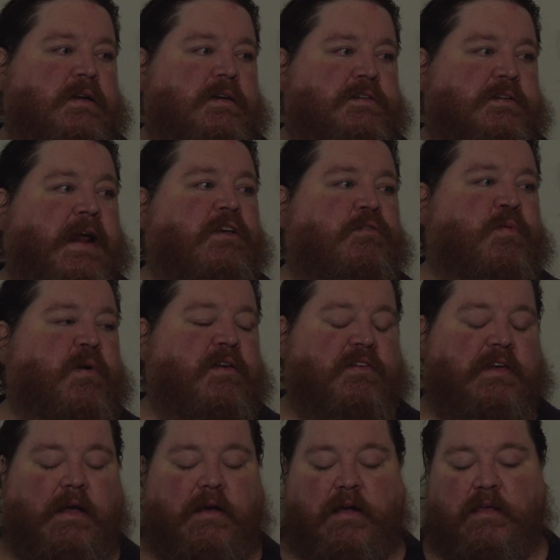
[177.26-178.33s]
So that was pretty
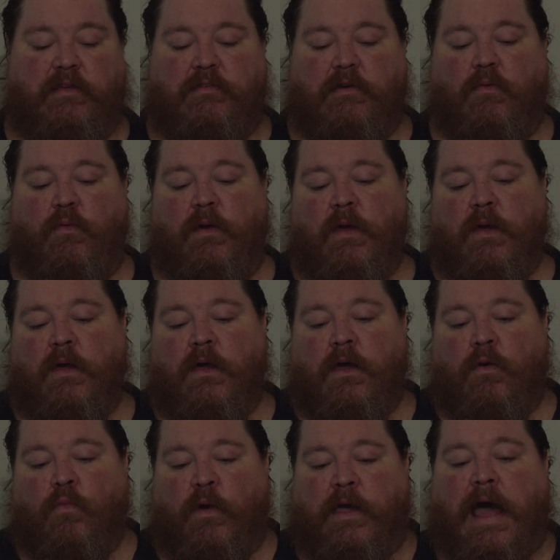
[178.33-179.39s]
scary. So
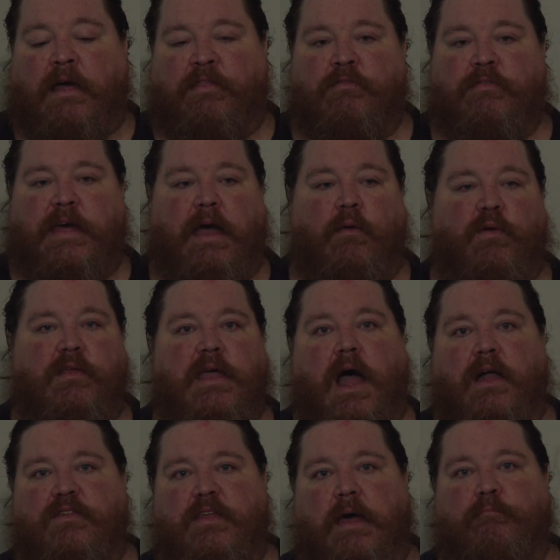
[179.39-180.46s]
we got through that. We
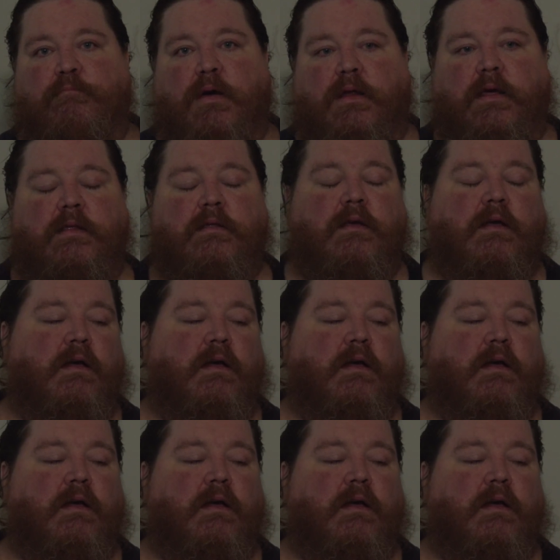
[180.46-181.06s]
dodged that bullet.